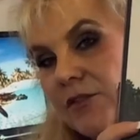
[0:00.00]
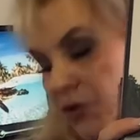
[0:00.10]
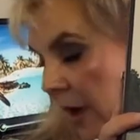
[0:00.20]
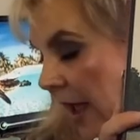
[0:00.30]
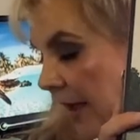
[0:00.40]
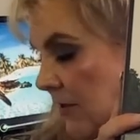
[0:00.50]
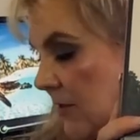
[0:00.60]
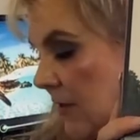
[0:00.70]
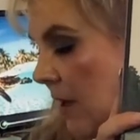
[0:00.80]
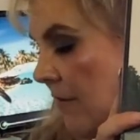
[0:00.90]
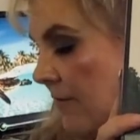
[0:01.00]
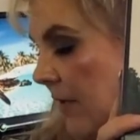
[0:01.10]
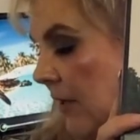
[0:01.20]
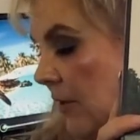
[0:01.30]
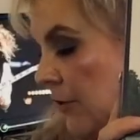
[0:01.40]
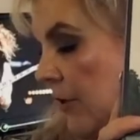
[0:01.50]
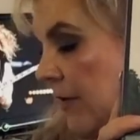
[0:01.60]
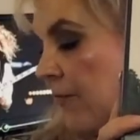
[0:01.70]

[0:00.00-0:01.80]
tracks, including